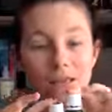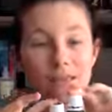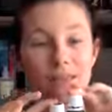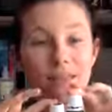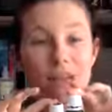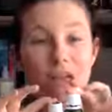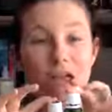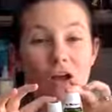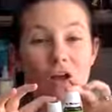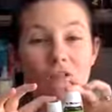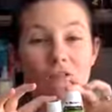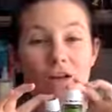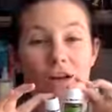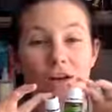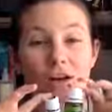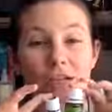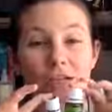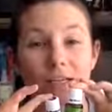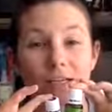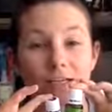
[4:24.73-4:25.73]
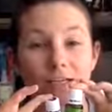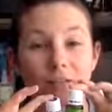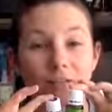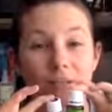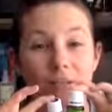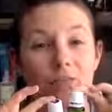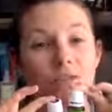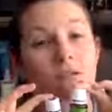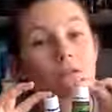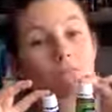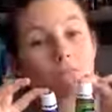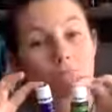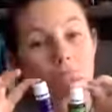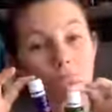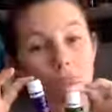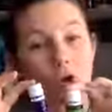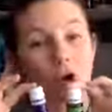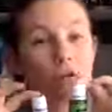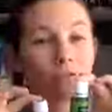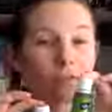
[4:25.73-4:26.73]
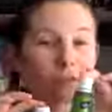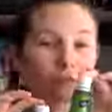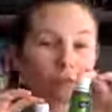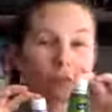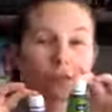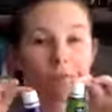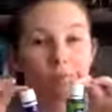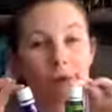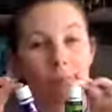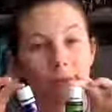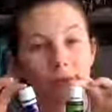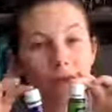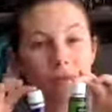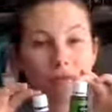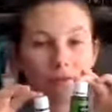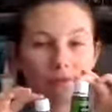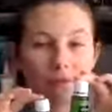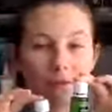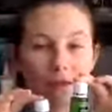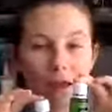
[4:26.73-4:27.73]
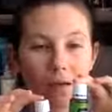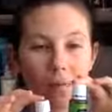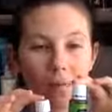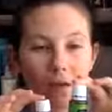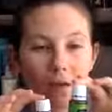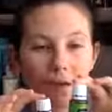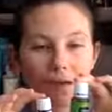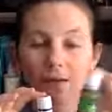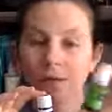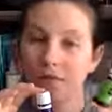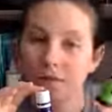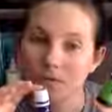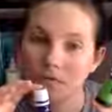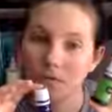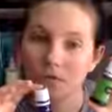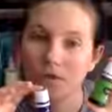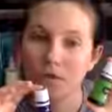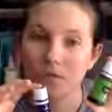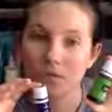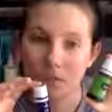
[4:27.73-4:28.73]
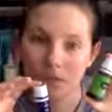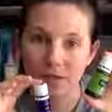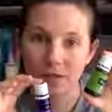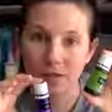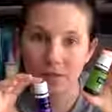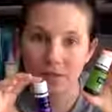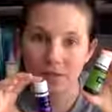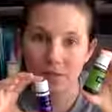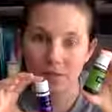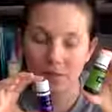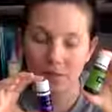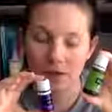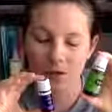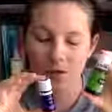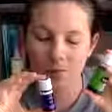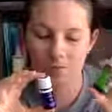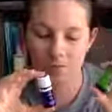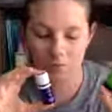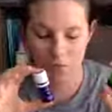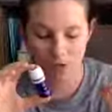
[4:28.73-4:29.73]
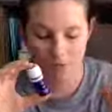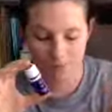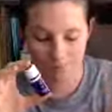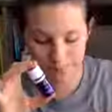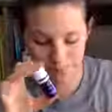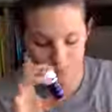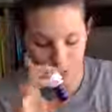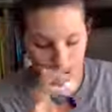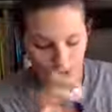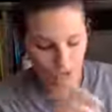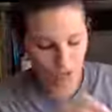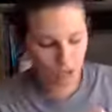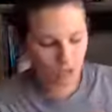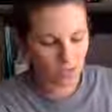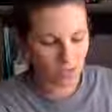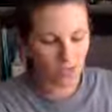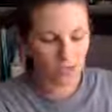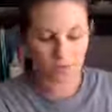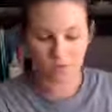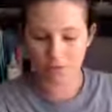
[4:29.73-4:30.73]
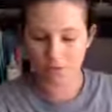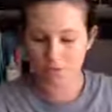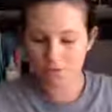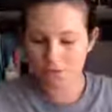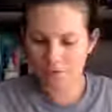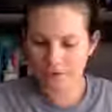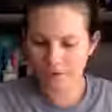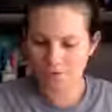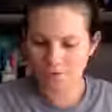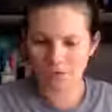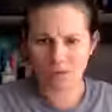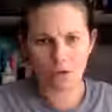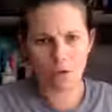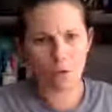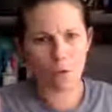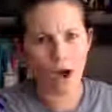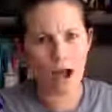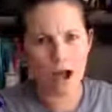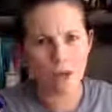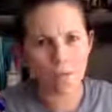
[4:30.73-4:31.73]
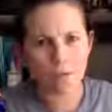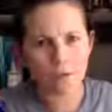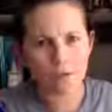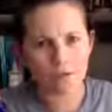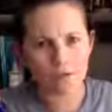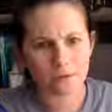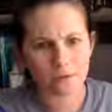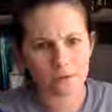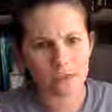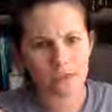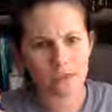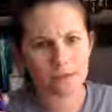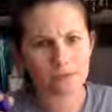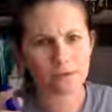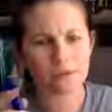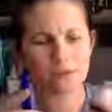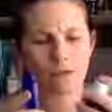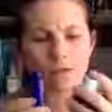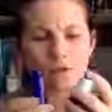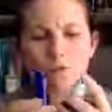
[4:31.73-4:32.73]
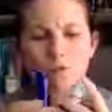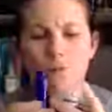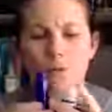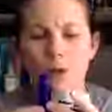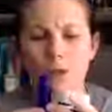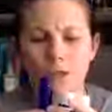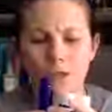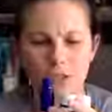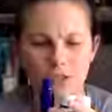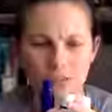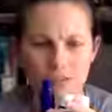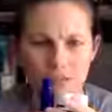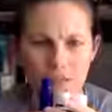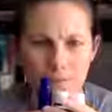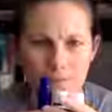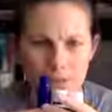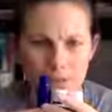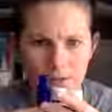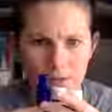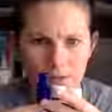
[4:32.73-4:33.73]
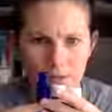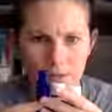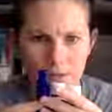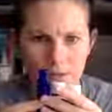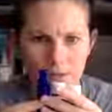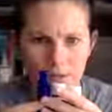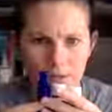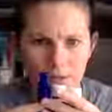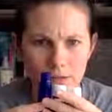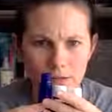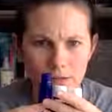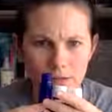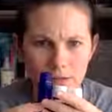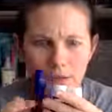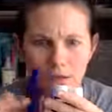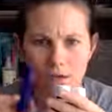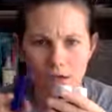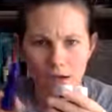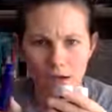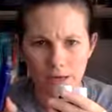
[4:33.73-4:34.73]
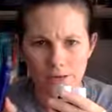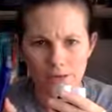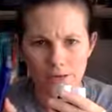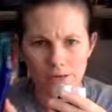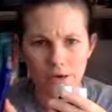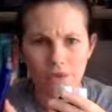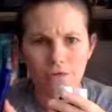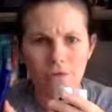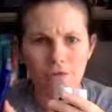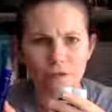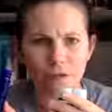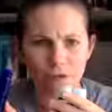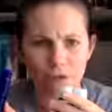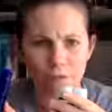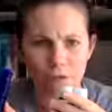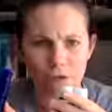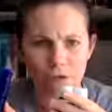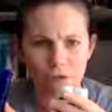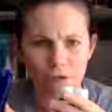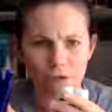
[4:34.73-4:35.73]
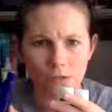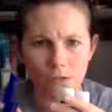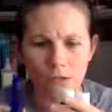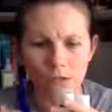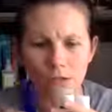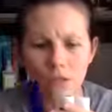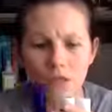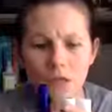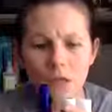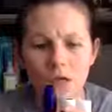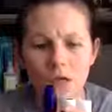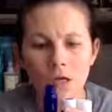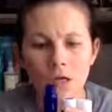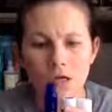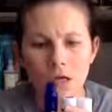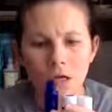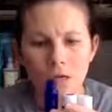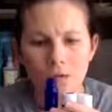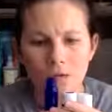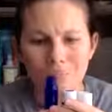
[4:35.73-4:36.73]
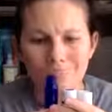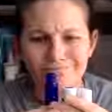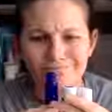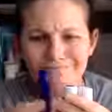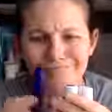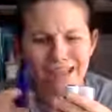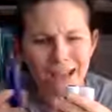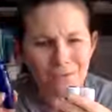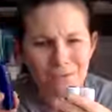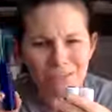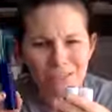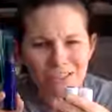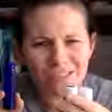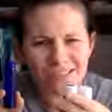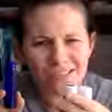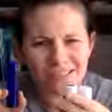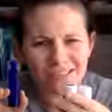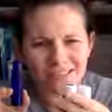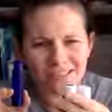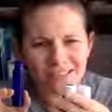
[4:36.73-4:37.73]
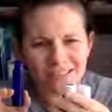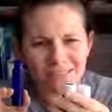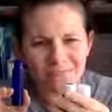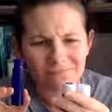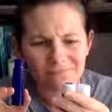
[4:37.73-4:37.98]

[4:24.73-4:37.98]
They are very different. Obviously, my math isn't that bad. This one's 3 times as big, right? And so then I was like, well, how big are these that you purchase separately? Got these off of Amazon. How much is this?